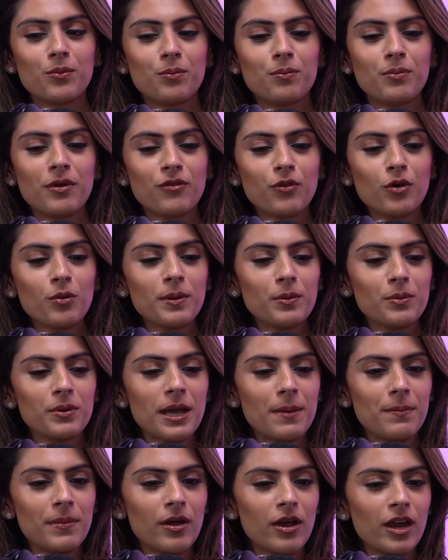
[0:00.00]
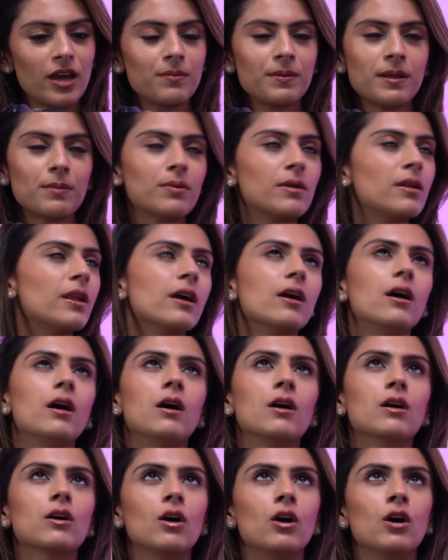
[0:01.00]
before people get married, people are like,
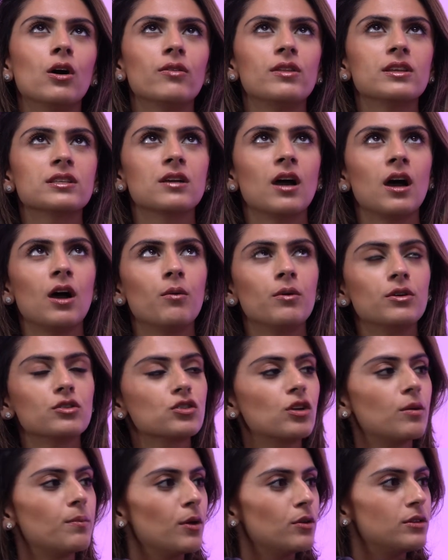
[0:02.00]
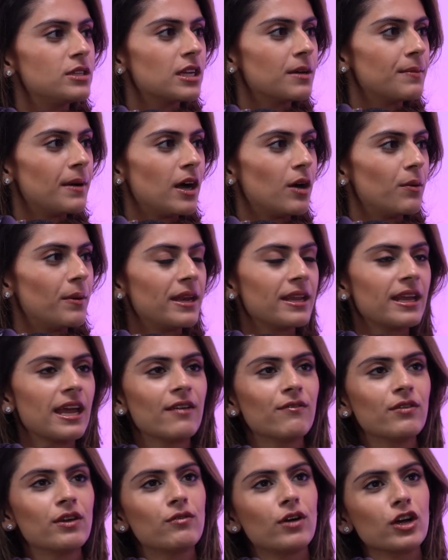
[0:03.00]
oh God, this girl won't stop posting about her wedding.
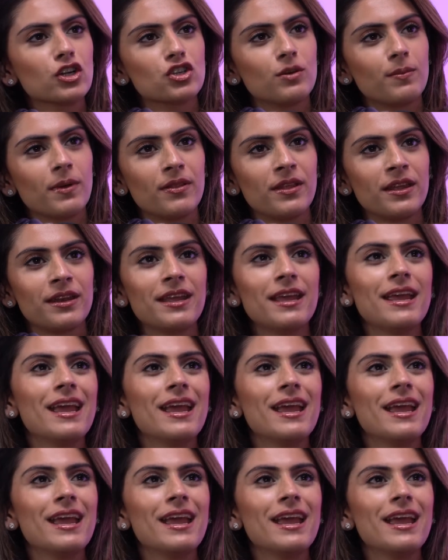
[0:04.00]
Every Rakshabandhan,